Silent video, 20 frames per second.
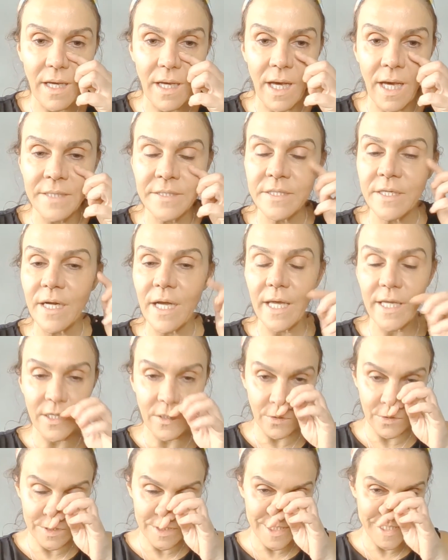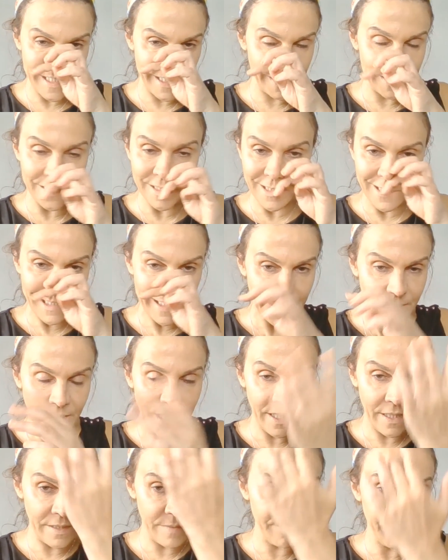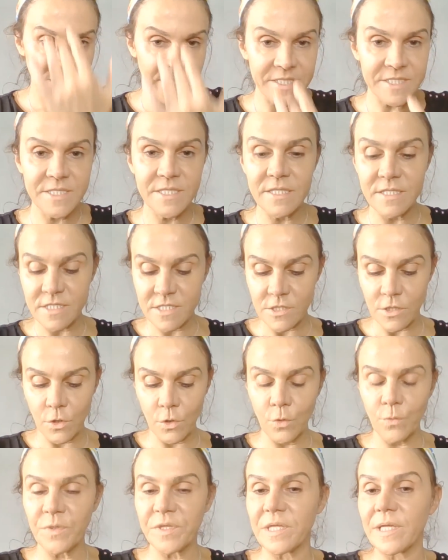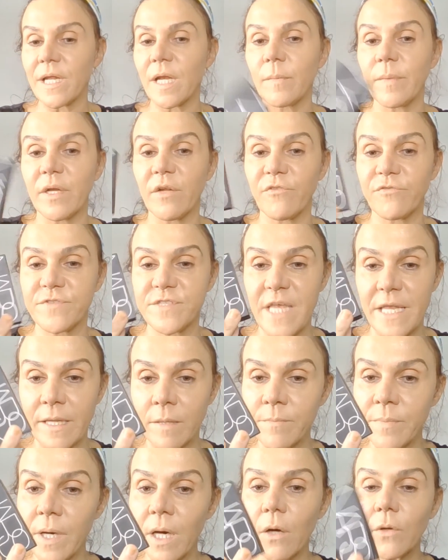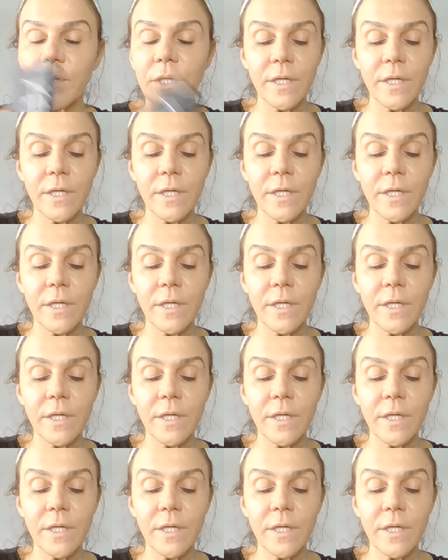under eye concealer and my T-zone with a little bit of setting powder,